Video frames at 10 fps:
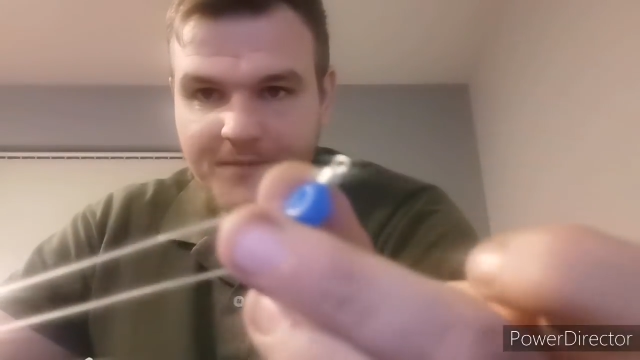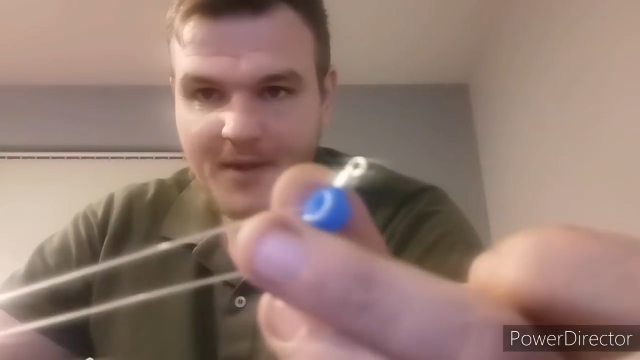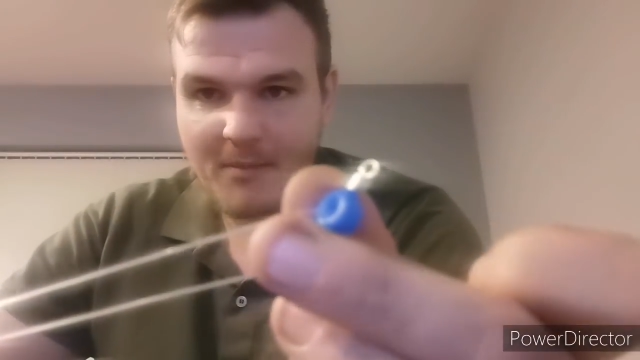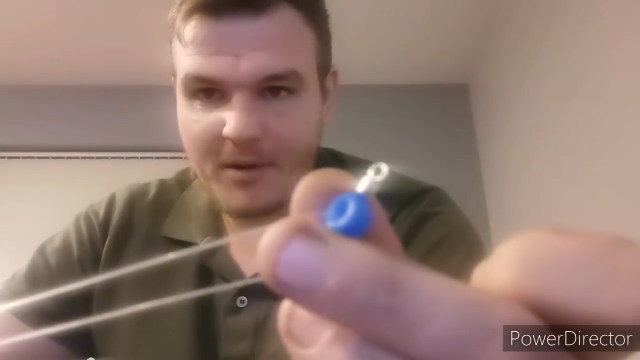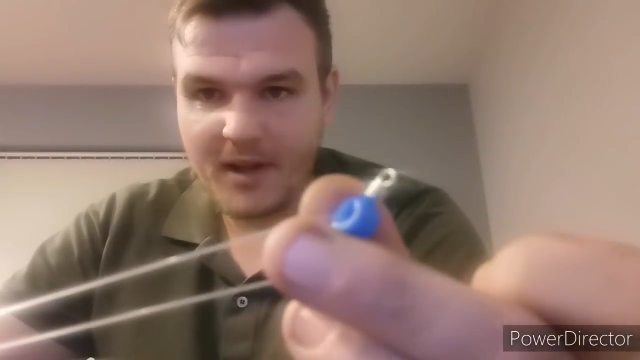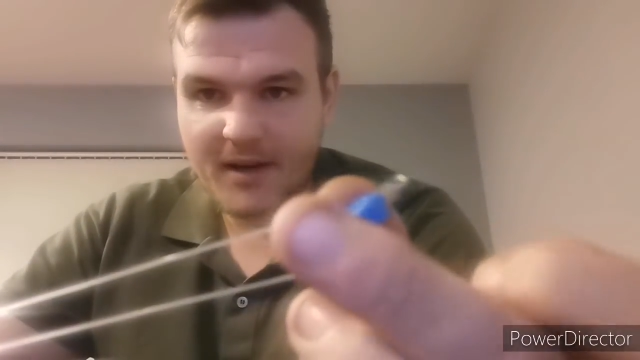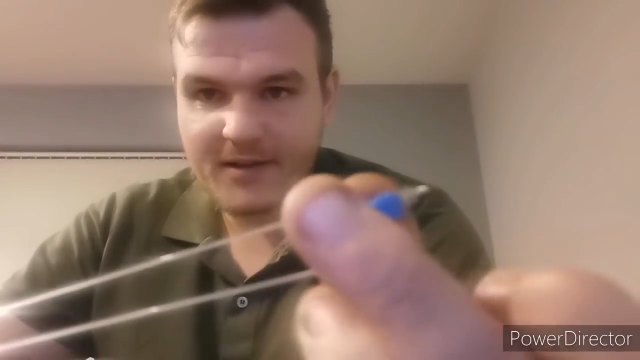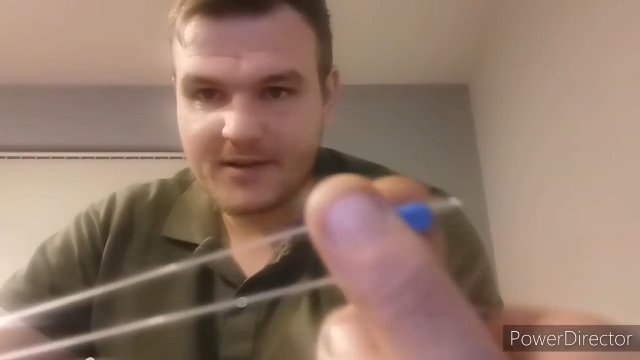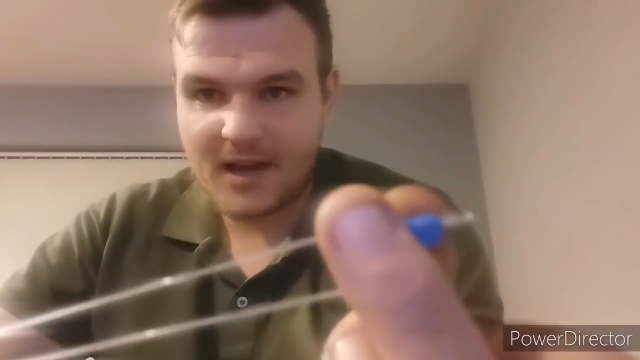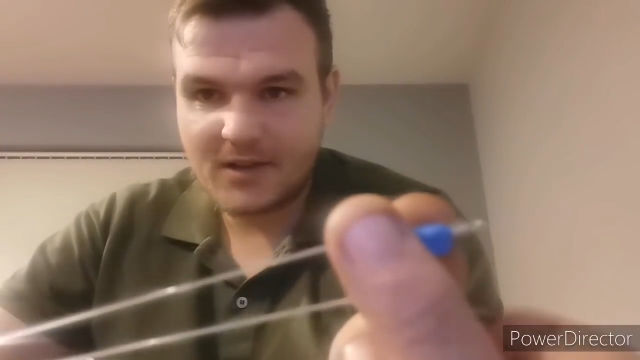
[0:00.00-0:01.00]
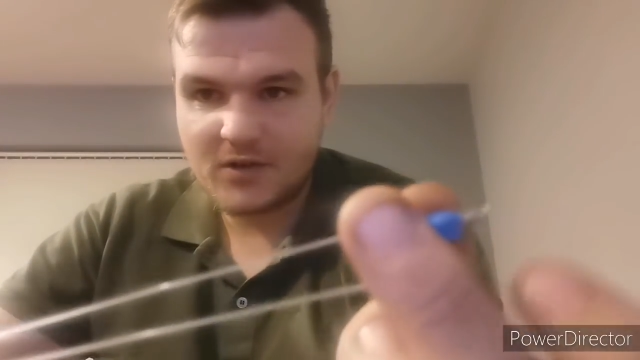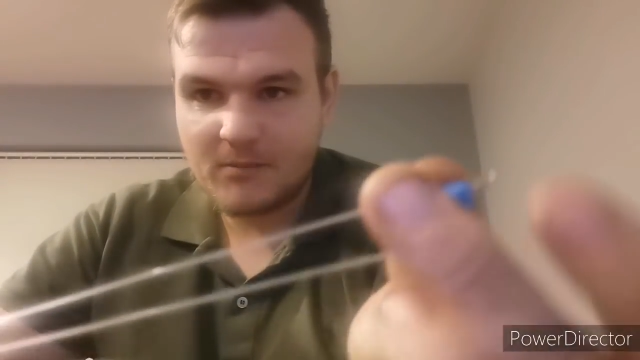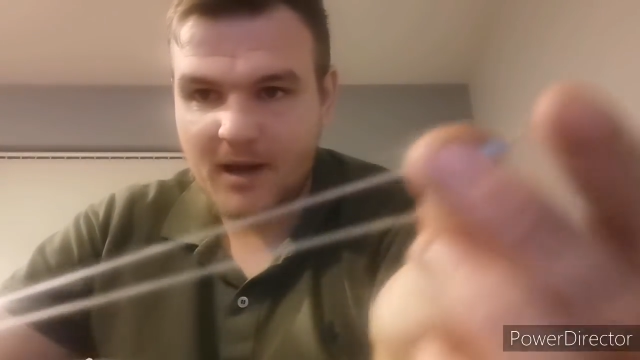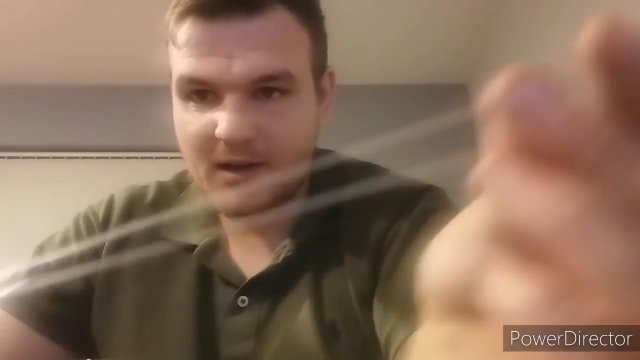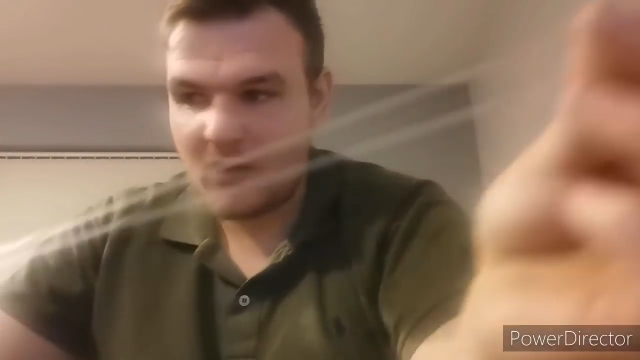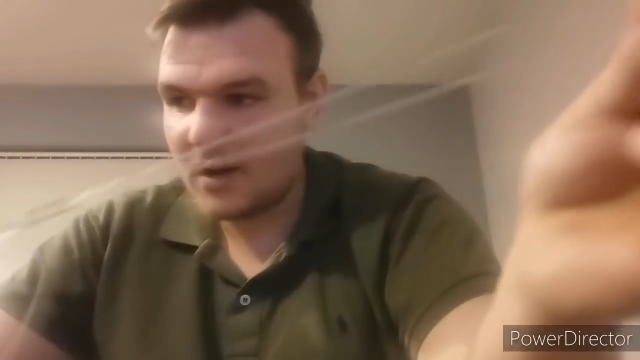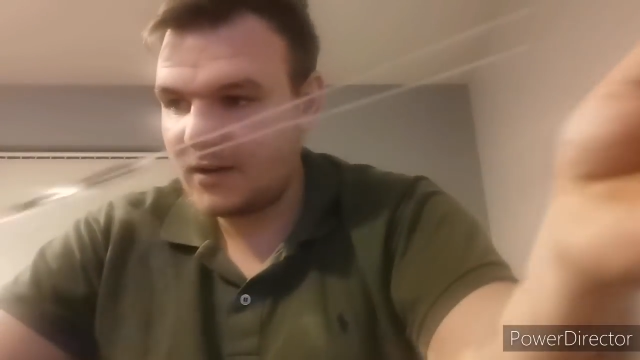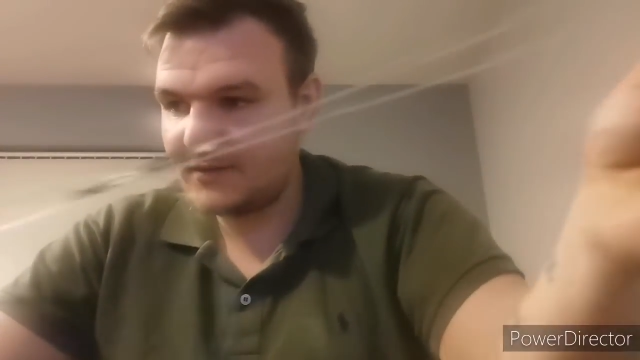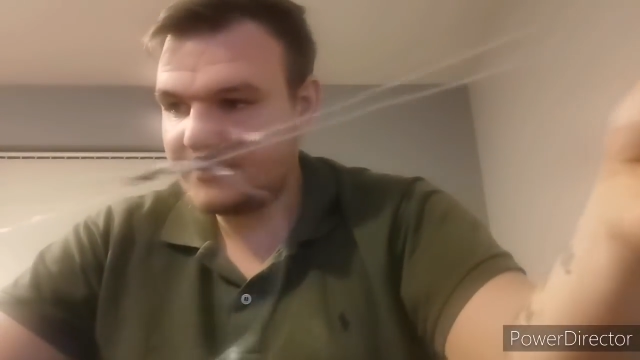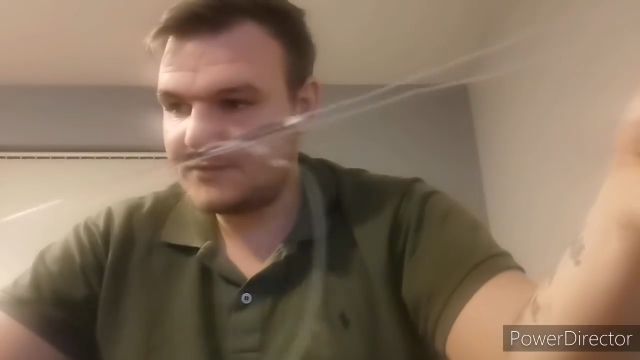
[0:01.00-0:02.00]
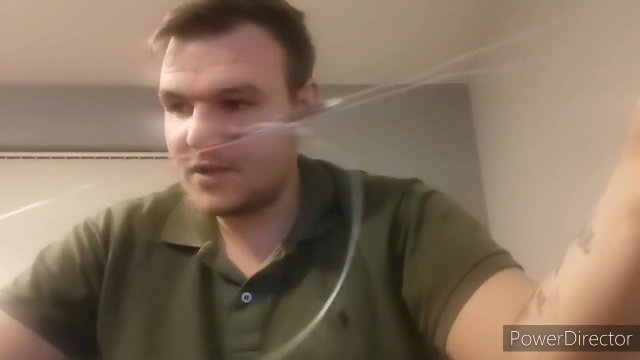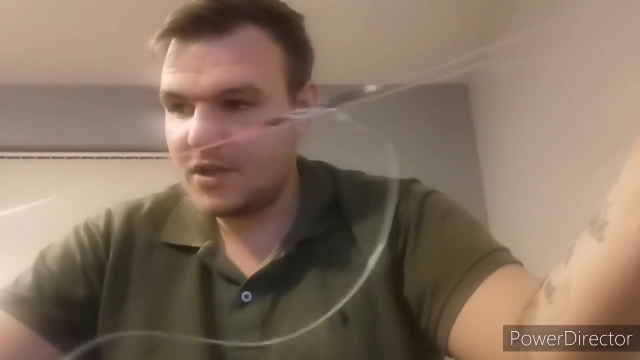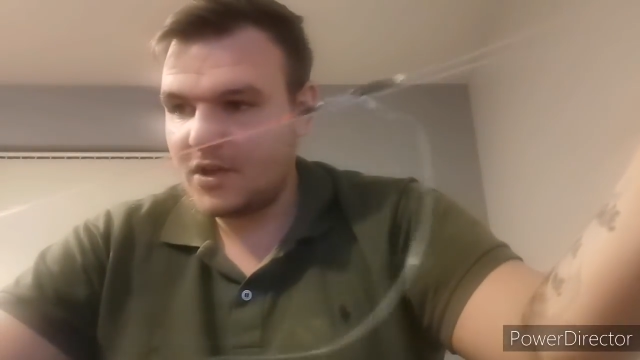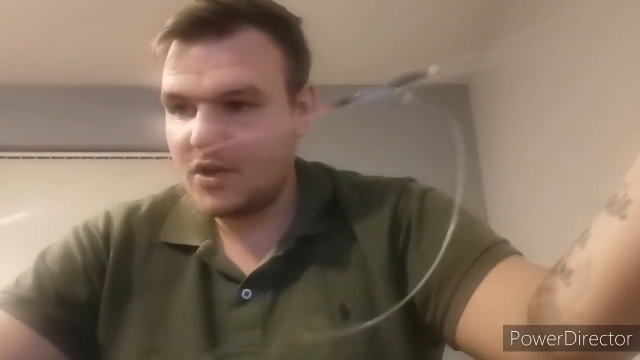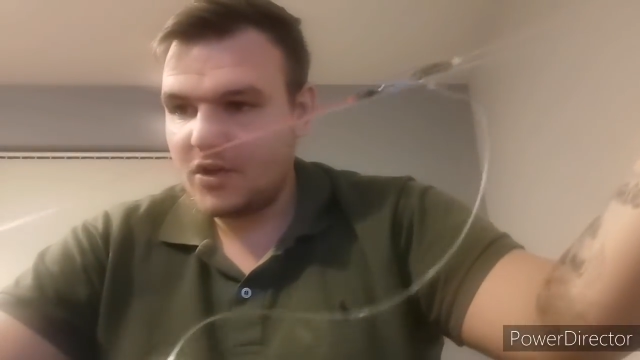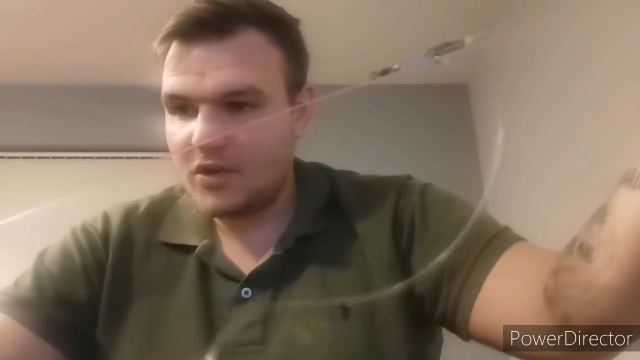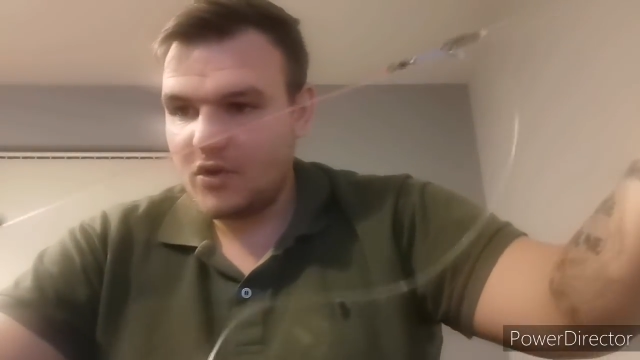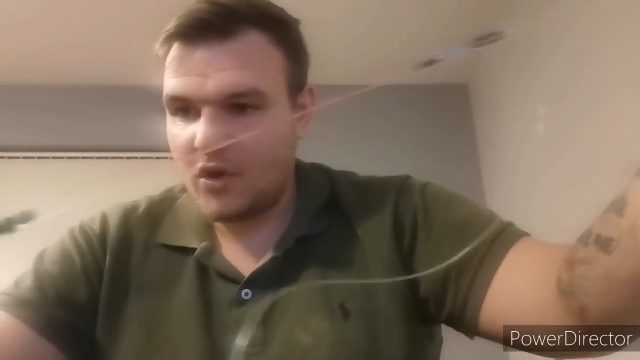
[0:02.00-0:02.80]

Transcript: That bit then is attached to your main line. Your